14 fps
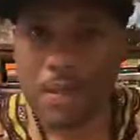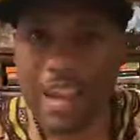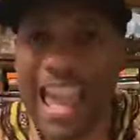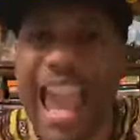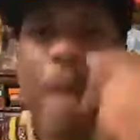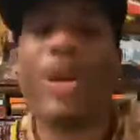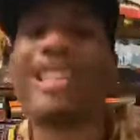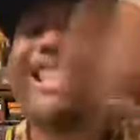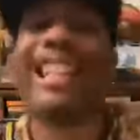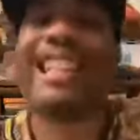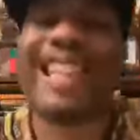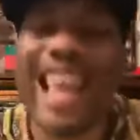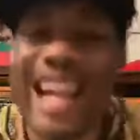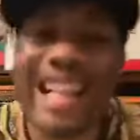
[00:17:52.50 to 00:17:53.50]
it was the
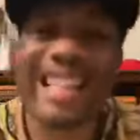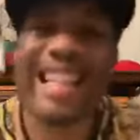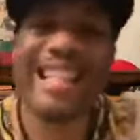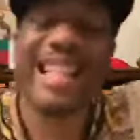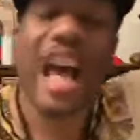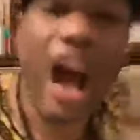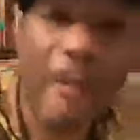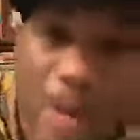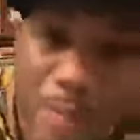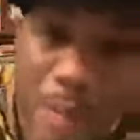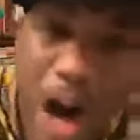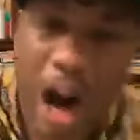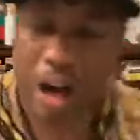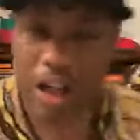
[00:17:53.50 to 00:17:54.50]
citizens of
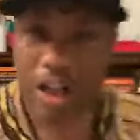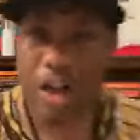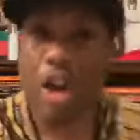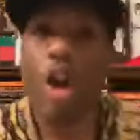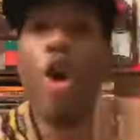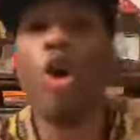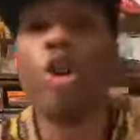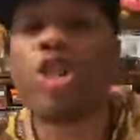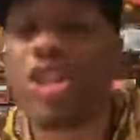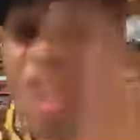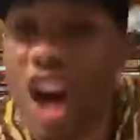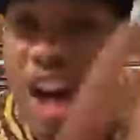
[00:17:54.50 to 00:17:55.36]
America who stood